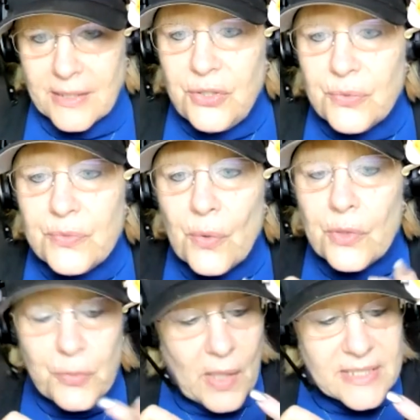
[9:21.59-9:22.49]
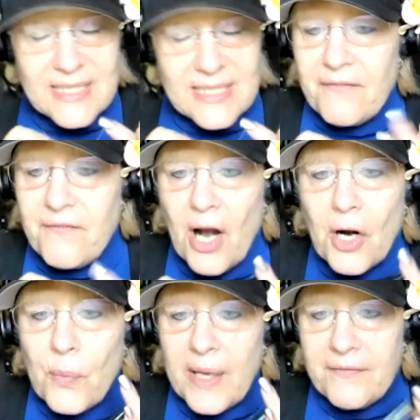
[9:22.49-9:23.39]
You don't you want to stay
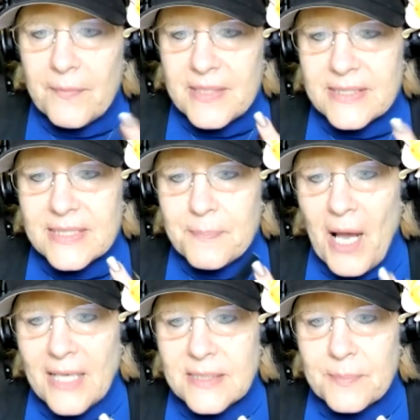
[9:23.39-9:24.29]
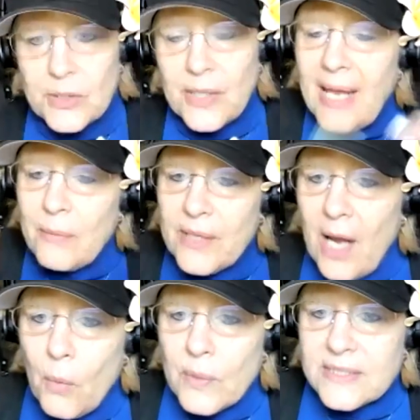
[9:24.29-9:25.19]
far away from this as possible. And we
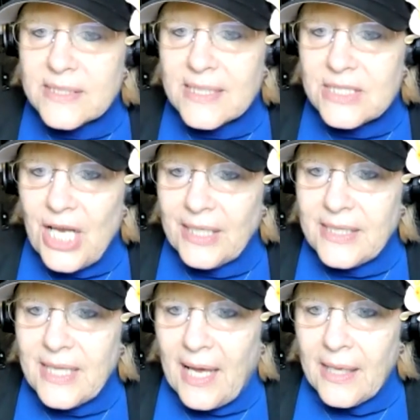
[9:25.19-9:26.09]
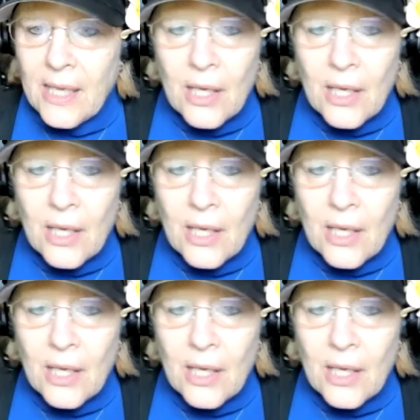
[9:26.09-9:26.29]
always can check that.